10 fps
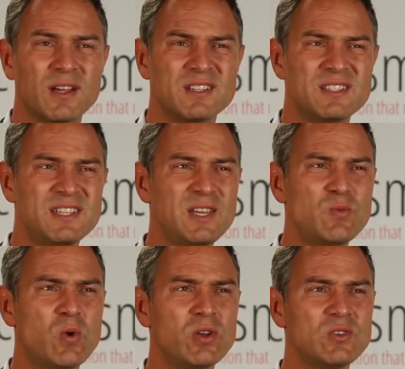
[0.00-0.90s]
Does he
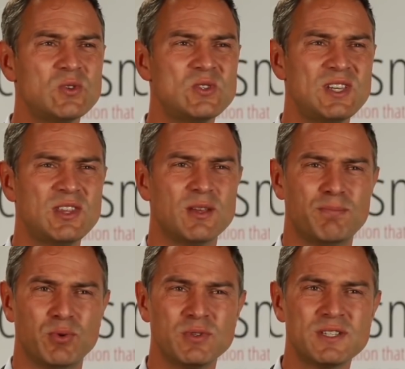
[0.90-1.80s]
want to see the
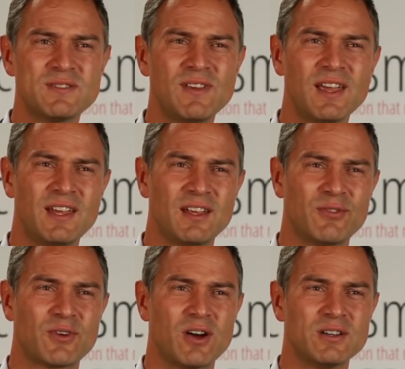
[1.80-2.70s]
Bundeswehr in
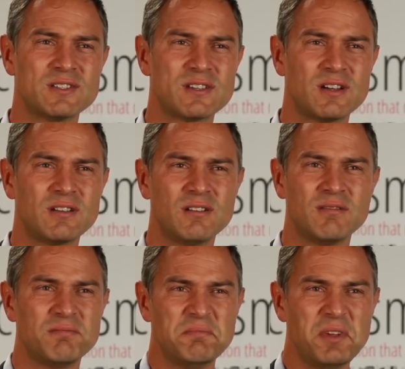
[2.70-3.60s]
Afghanistan?
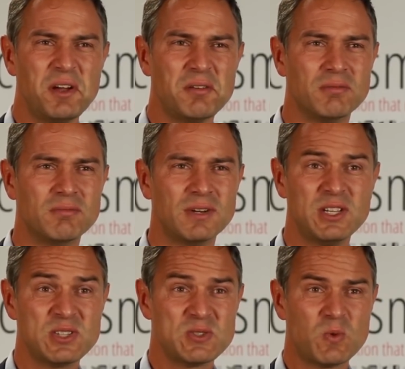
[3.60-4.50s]
No,
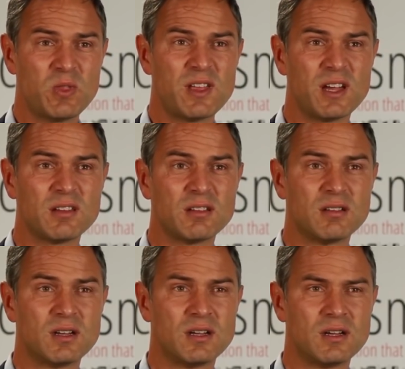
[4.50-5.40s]
he doesn't want that.
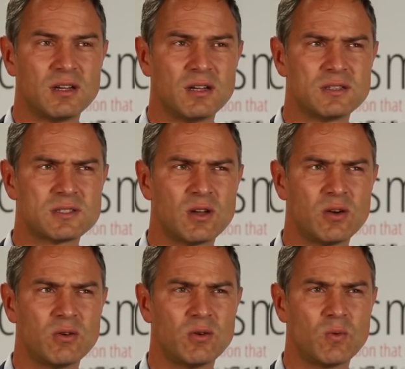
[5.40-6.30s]

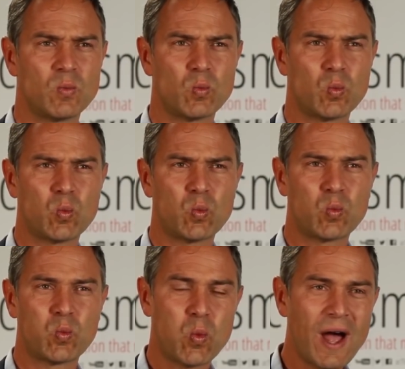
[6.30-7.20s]
So
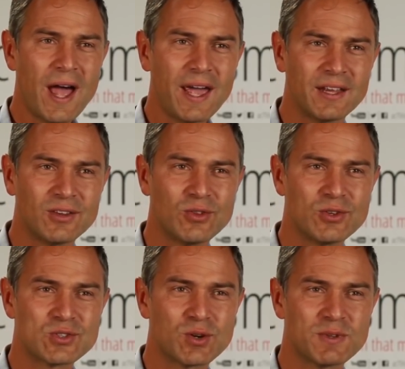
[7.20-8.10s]
why do the
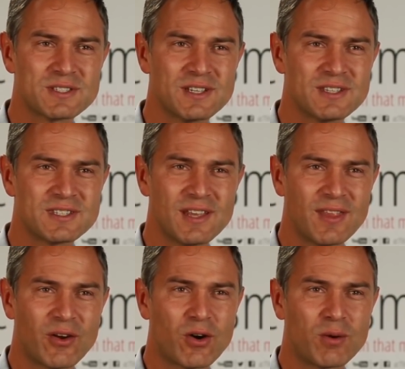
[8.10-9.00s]
Germans then send
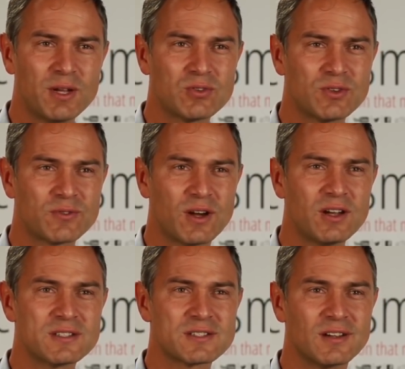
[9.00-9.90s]
their army to
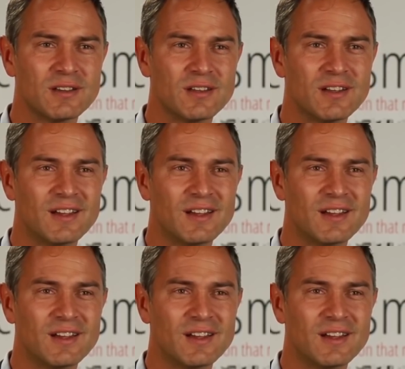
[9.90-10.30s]
Afghanistan?